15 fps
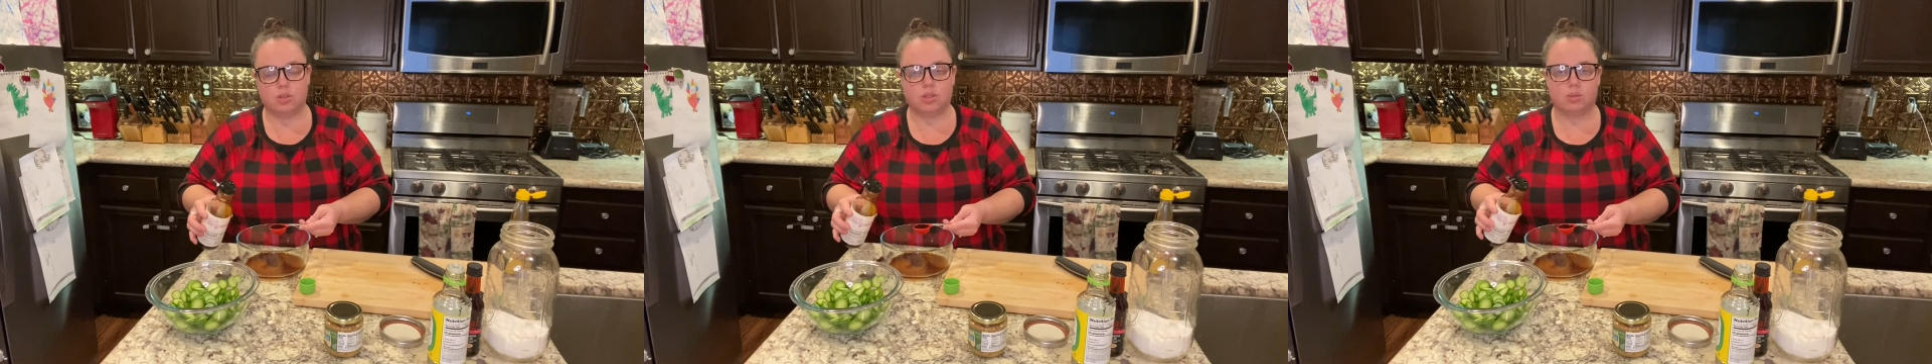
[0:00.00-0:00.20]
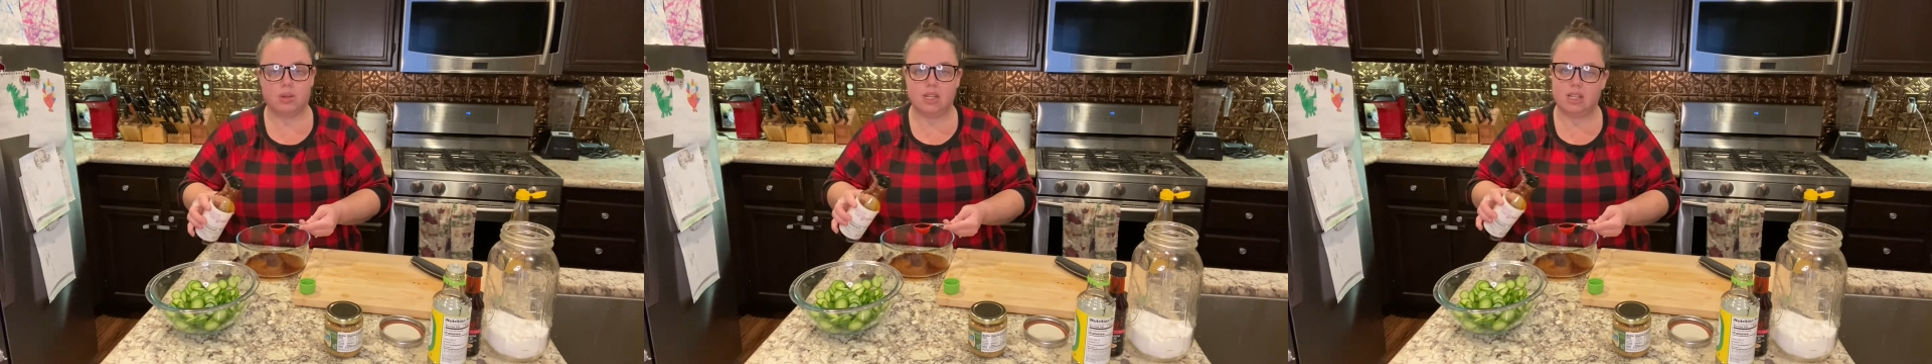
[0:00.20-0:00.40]

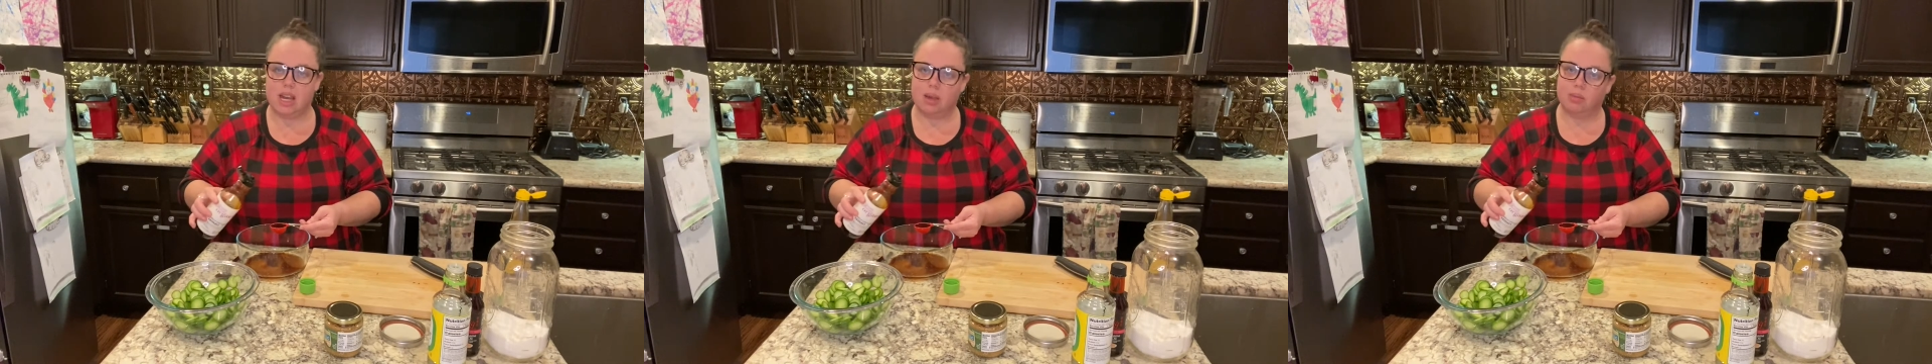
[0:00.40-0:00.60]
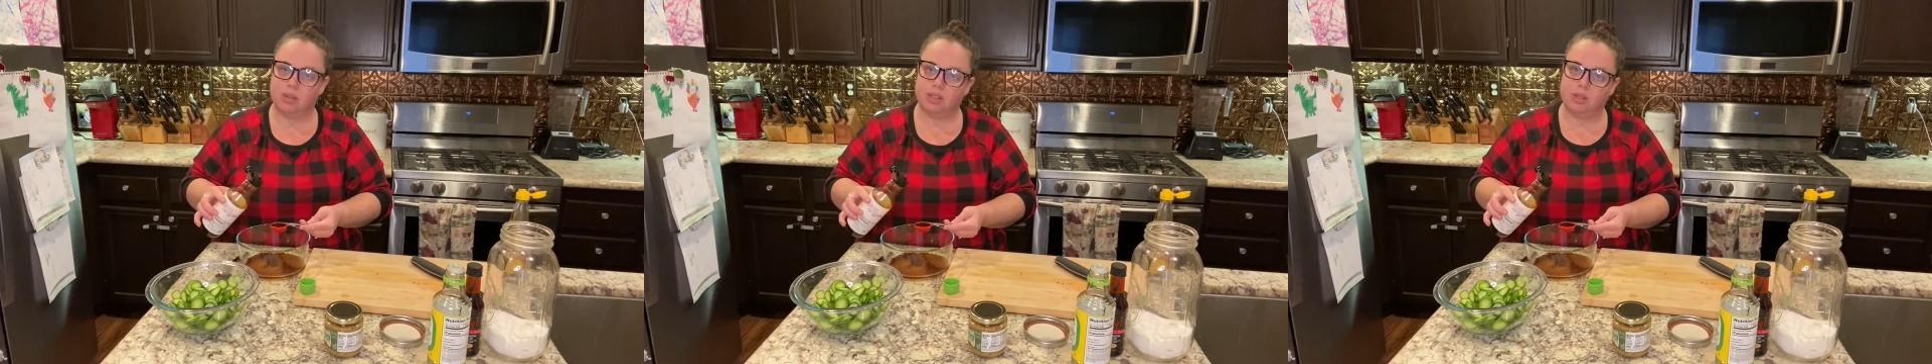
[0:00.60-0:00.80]
3
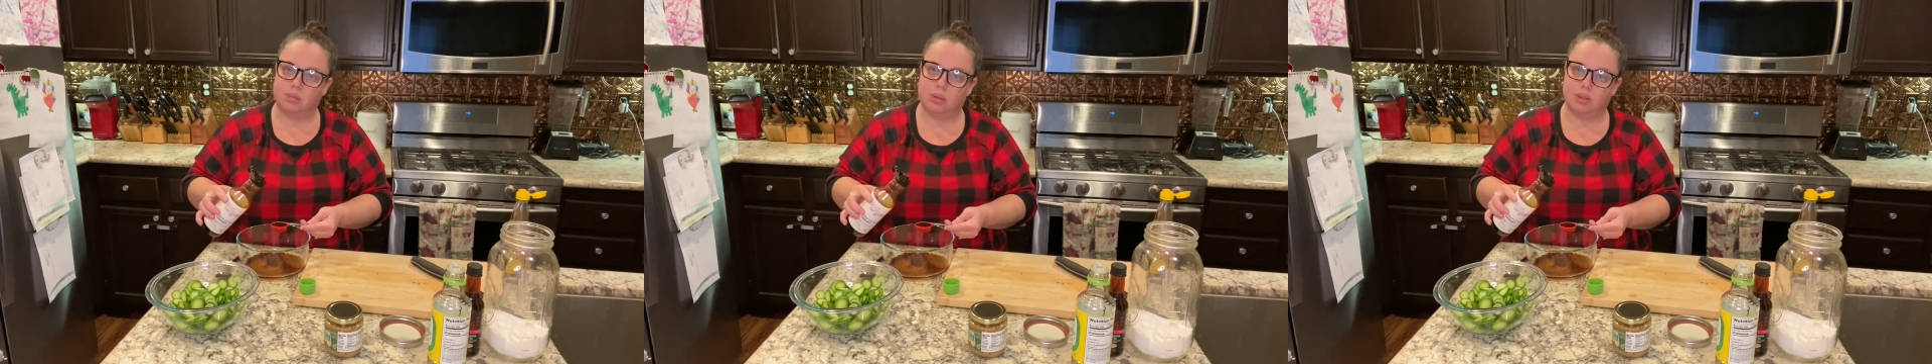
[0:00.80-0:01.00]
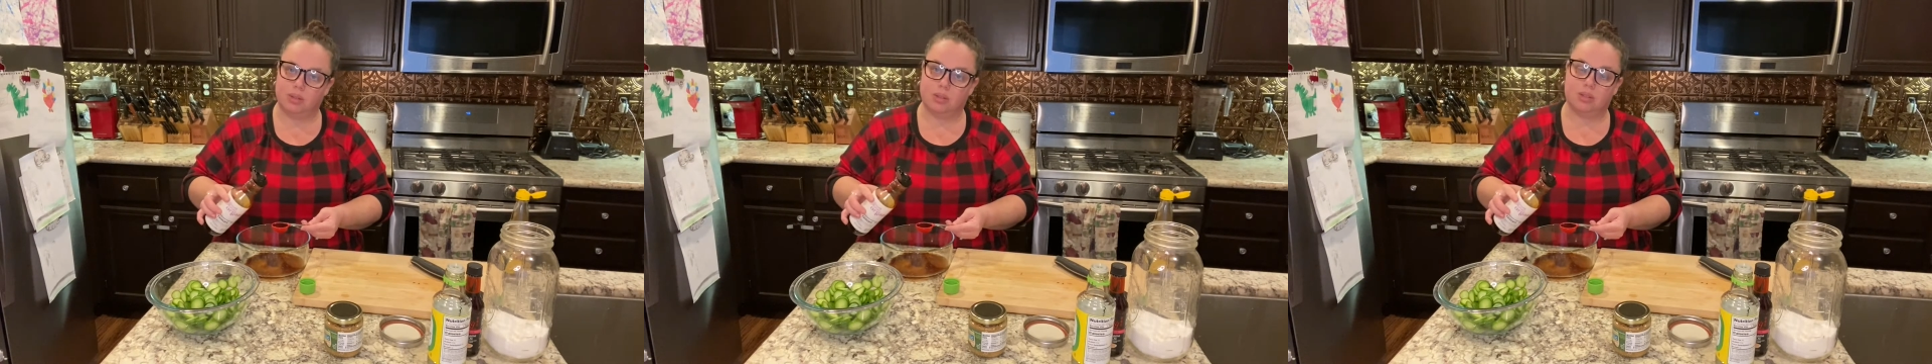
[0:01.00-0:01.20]

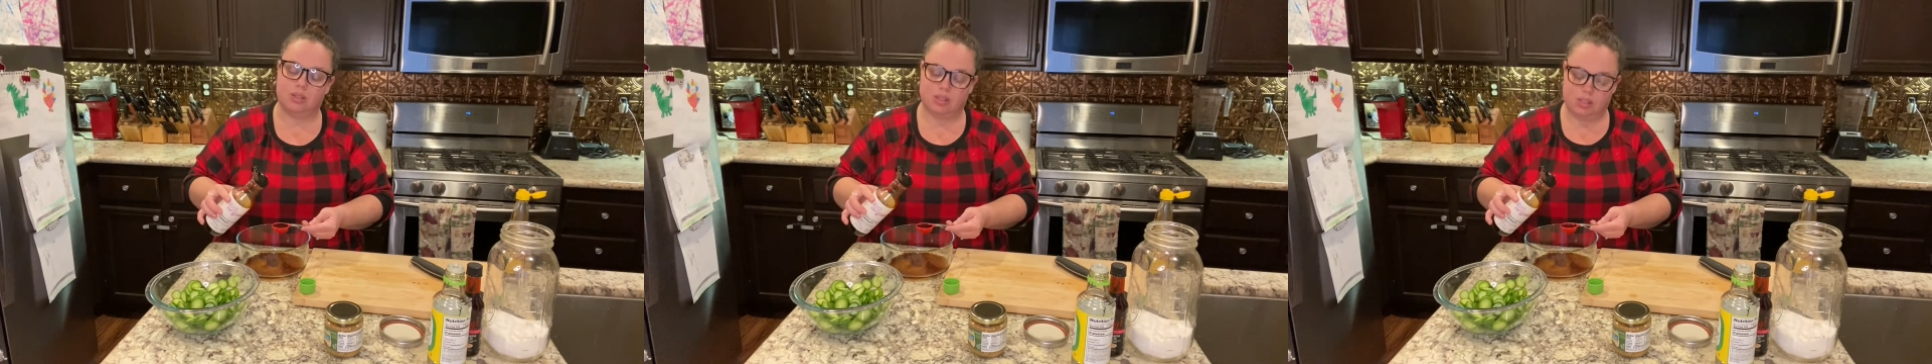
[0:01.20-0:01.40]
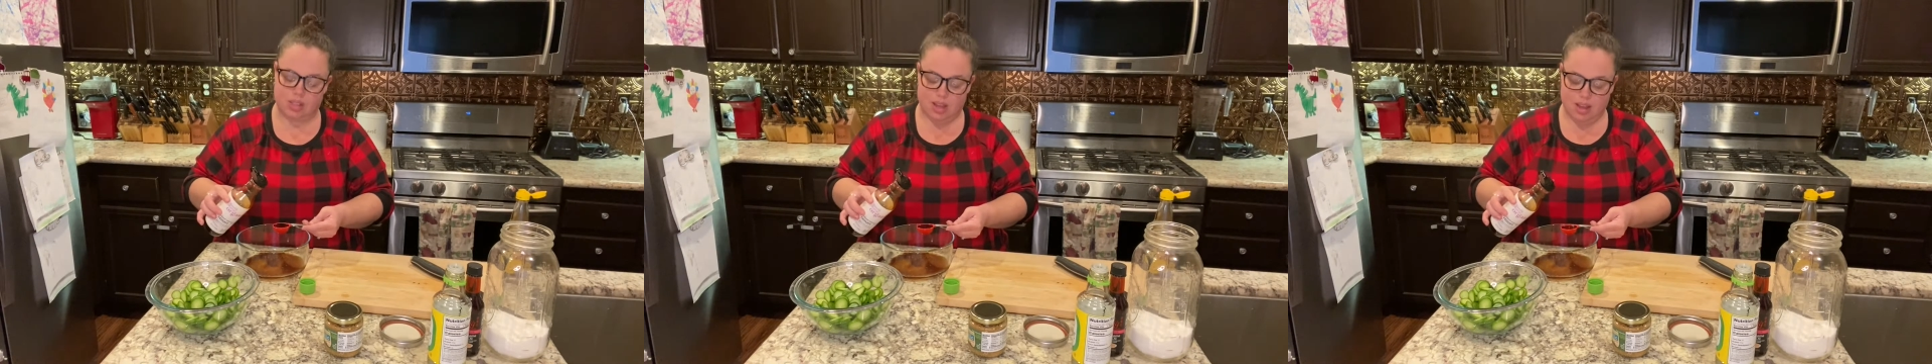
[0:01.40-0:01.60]

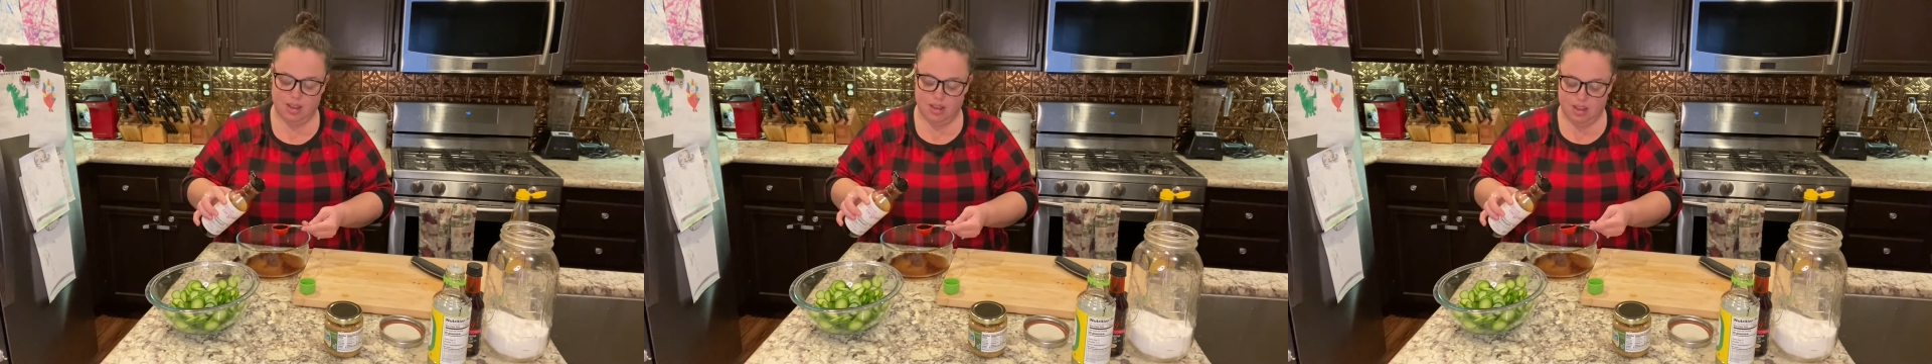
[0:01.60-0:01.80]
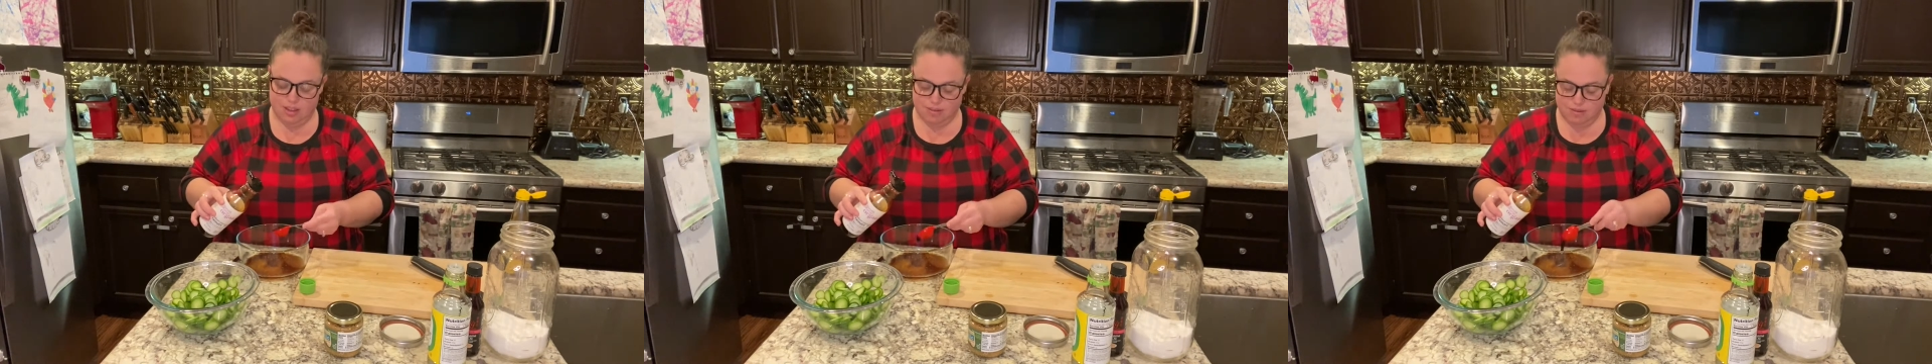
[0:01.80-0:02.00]
tablespoons
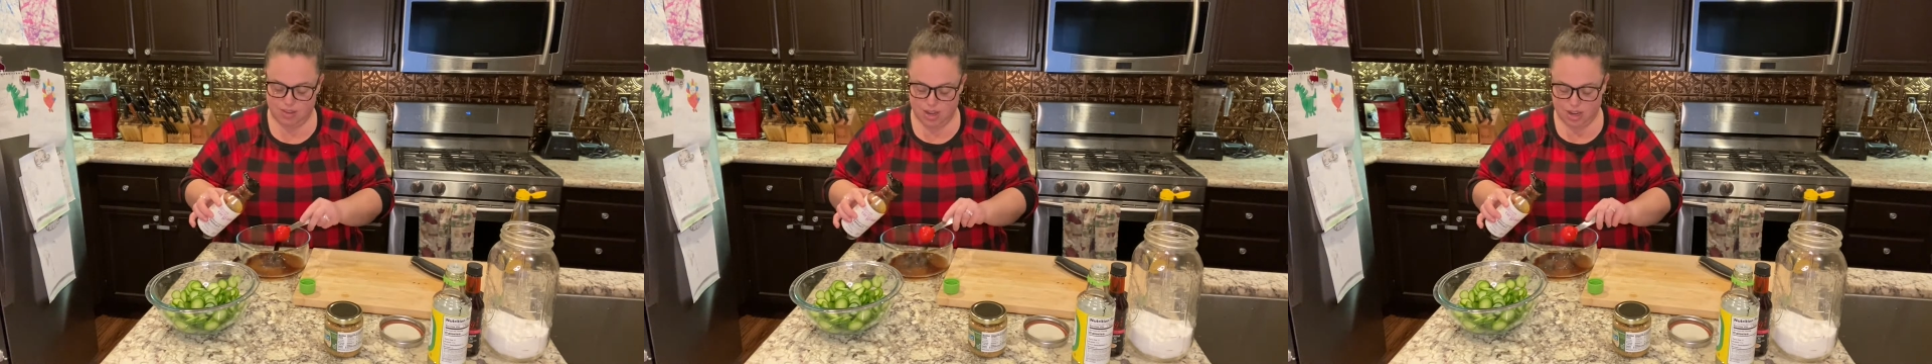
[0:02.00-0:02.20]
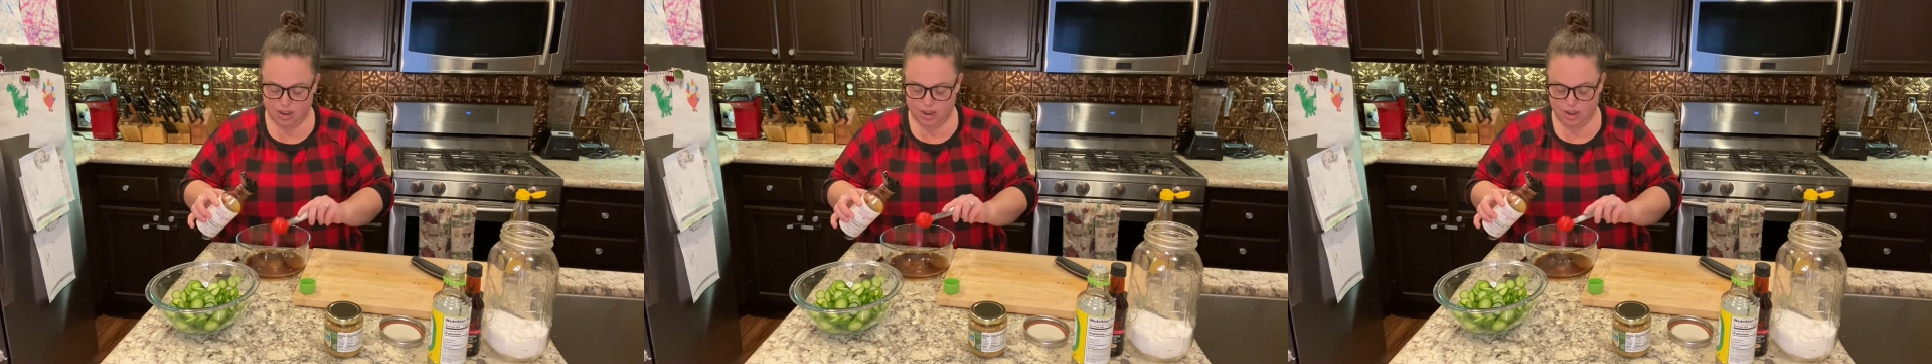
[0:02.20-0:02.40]

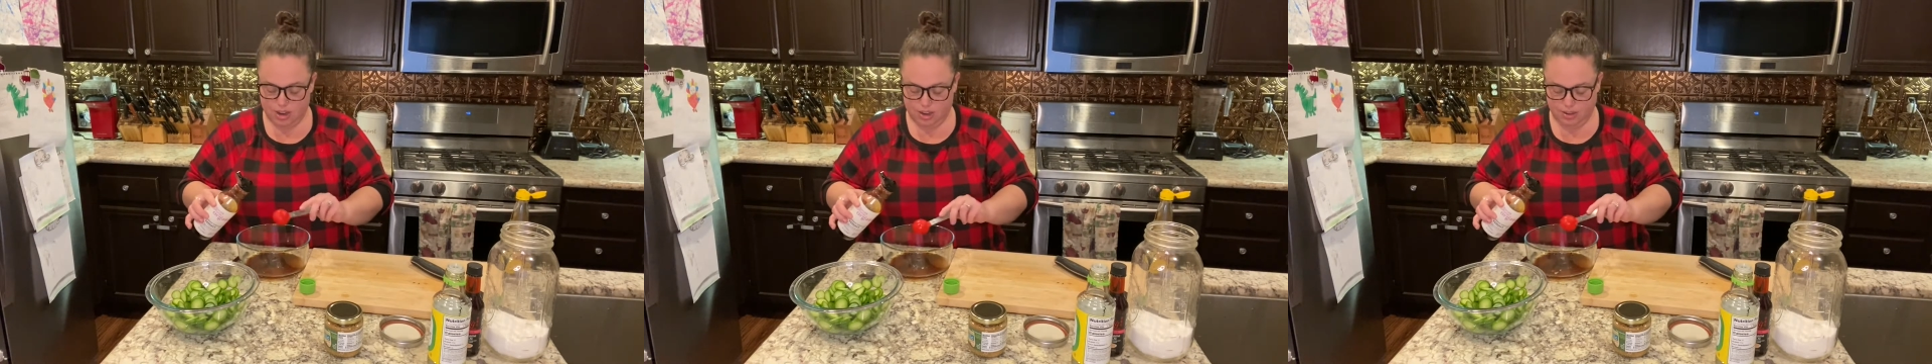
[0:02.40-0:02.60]
vinegar,